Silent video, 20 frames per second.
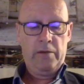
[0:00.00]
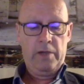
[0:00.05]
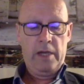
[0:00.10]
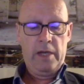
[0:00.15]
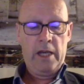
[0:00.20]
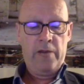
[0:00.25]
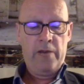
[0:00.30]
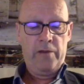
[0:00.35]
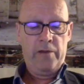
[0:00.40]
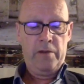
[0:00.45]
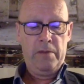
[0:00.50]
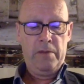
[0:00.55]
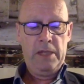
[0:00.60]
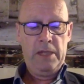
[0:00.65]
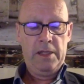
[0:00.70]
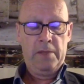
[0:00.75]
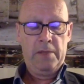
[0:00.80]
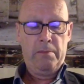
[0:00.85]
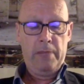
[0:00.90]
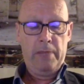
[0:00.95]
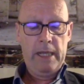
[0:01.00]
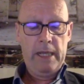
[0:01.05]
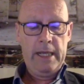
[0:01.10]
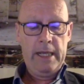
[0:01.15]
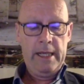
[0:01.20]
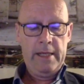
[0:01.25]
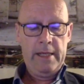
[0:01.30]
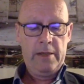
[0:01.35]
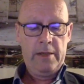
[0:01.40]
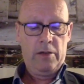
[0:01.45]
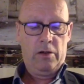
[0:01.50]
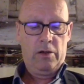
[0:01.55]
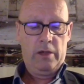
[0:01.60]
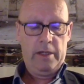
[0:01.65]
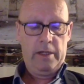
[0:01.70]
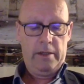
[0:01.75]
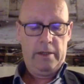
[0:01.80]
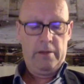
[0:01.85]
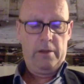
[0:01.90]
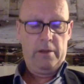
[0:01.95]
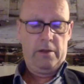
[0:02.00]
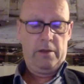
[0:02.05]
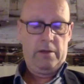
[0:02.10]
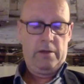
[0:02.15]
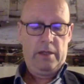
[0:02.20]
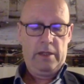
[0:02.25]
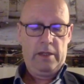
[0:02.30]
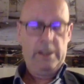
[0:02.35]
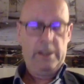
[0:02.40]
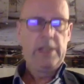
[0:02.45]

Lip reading: we have a meeting planned, or at